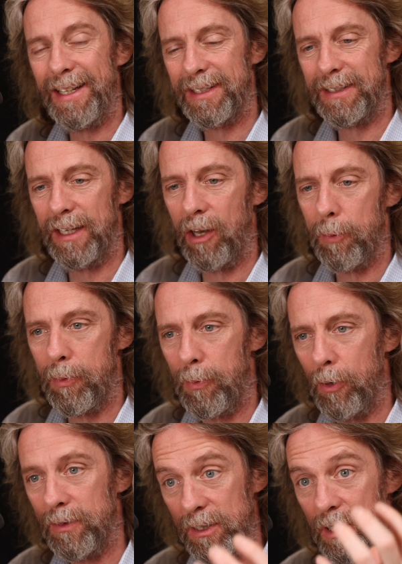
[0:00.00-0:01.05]
density
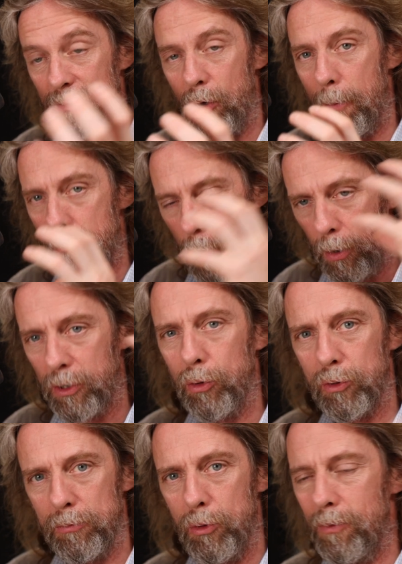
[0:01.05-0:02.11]
lipoproteins. You've got
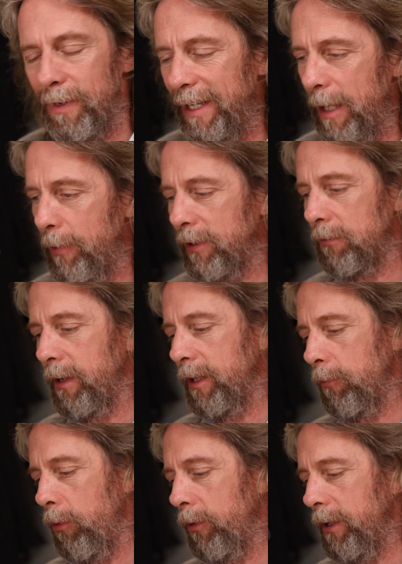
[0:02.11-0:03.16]
molecules moving lipids around
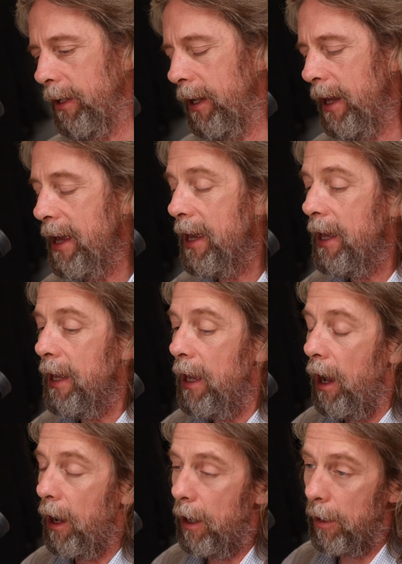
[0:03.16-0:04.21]
the body.
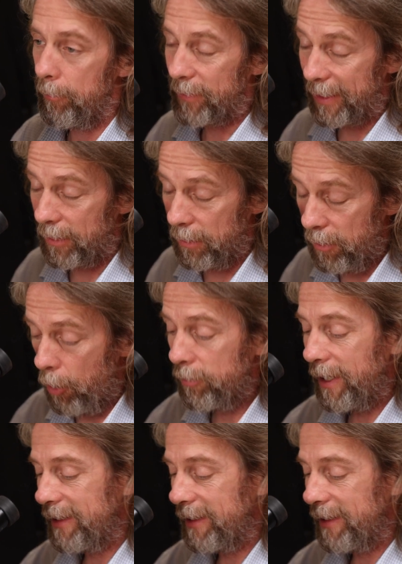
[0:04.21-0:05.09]
Um, low